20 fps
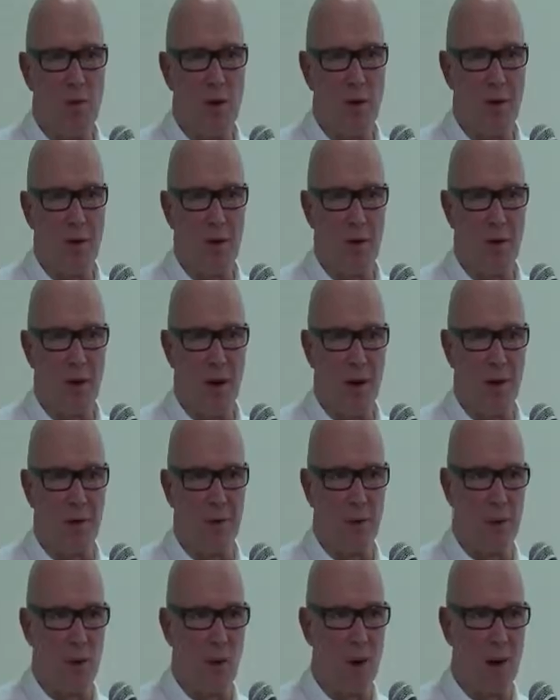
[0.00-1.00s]
work
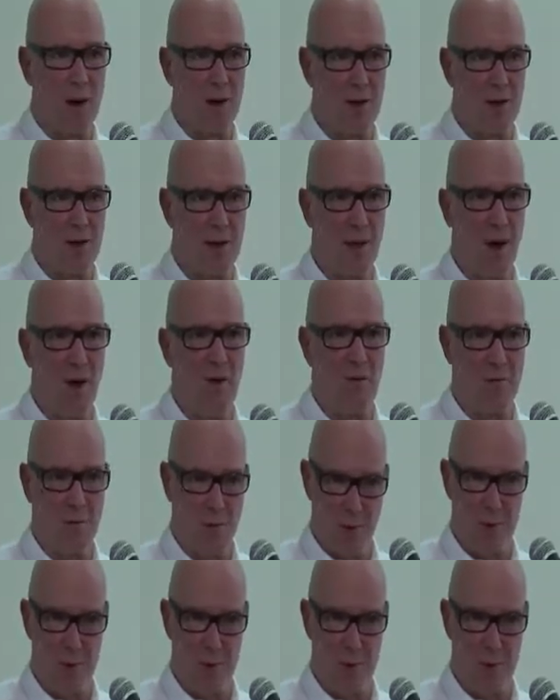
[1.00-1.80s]
on the quality of